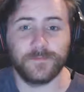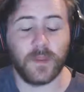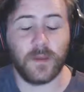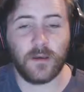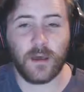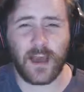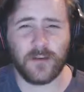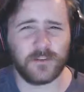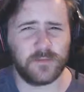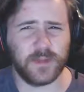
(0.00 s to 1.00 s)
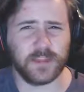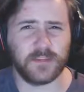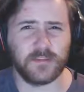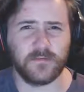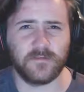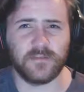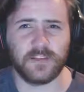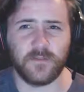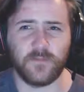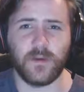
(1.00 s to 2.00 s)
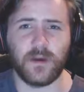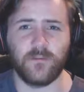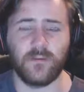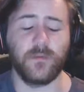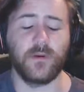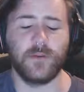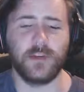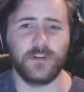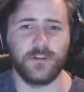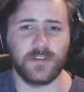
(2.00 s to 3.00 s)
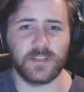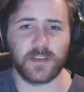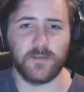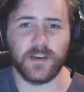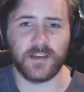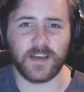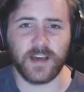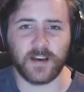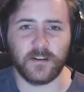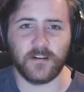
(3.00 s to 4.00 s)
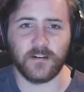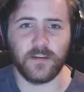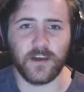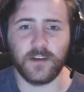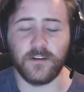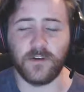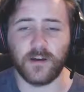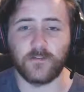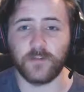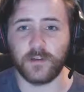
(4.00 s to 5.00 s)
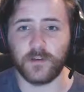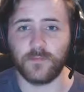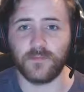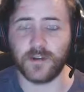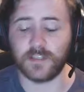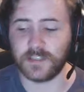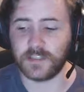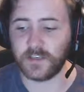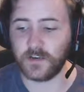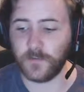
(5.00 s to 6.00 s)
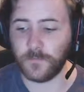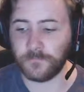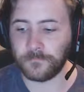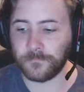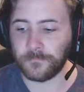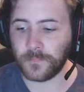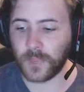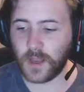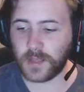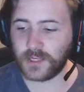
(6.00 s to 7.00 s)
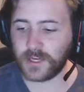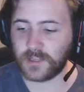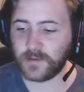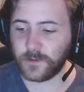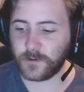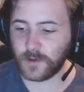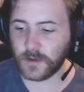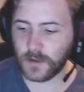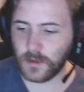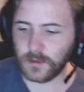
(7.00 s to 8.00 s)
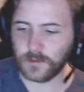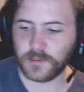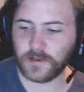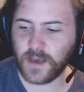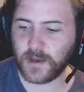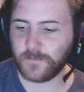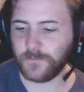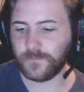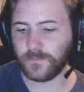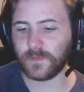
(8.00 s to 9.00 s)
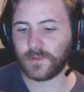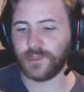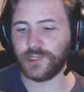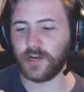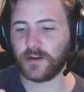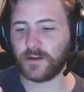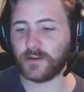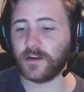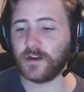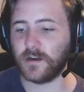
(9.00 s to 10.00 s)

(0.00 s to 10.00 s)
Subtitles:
how expensive some premium e-juices can be in Canada. They do have really good prices, so I'd check them out. So yeah, the Shocker.